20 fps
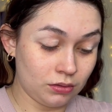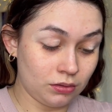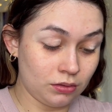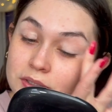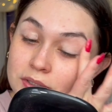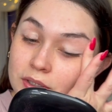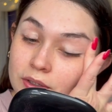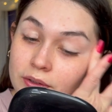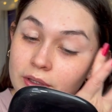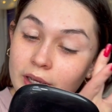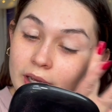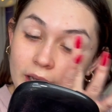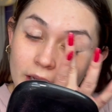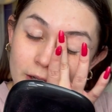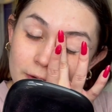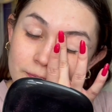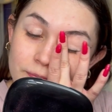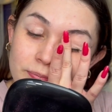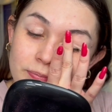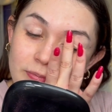So yeah,
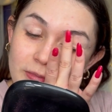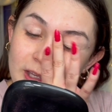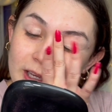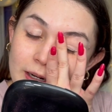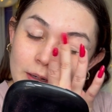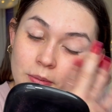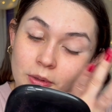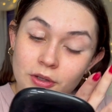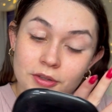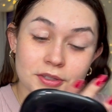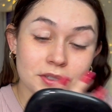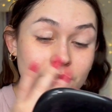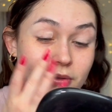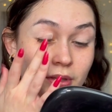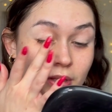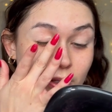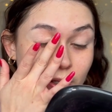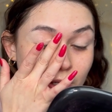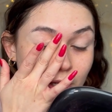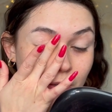and I'm also
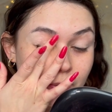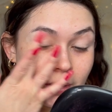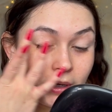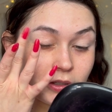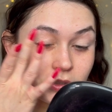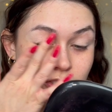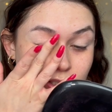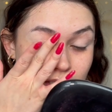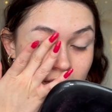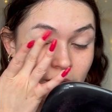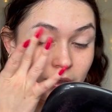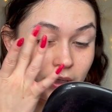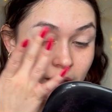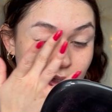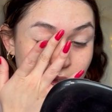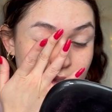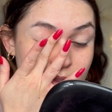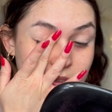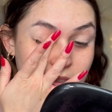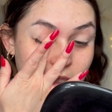thinking about
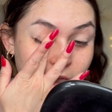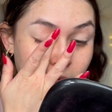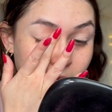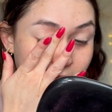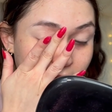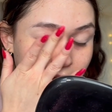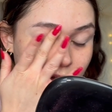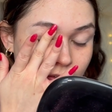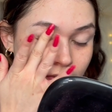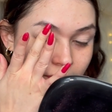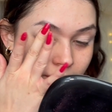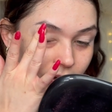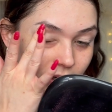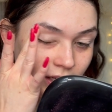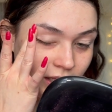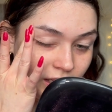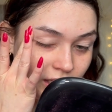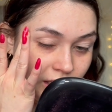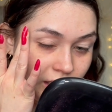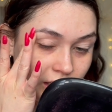sharing some like
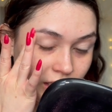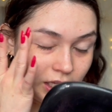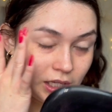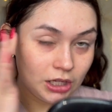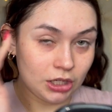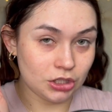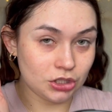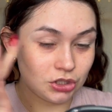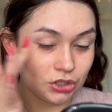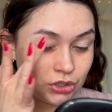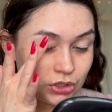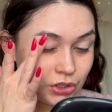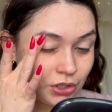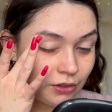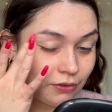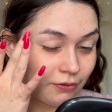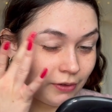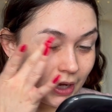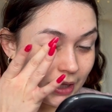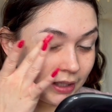funny-ish
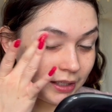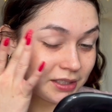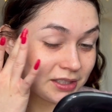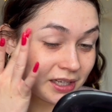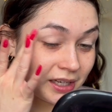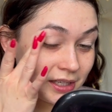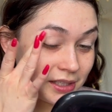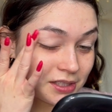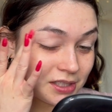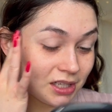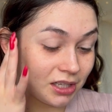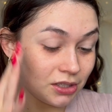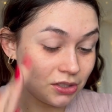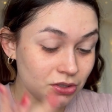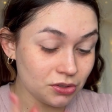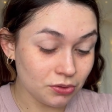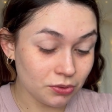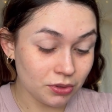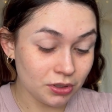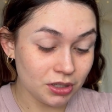Valentine's Day
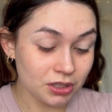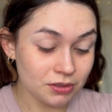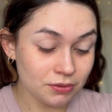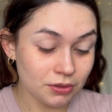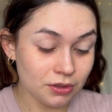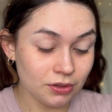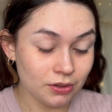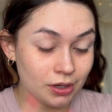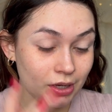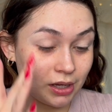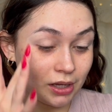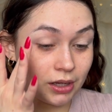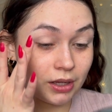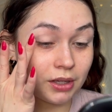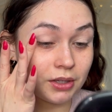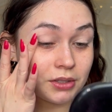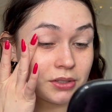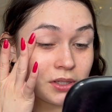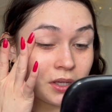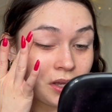stories with you
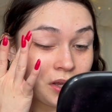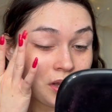guys.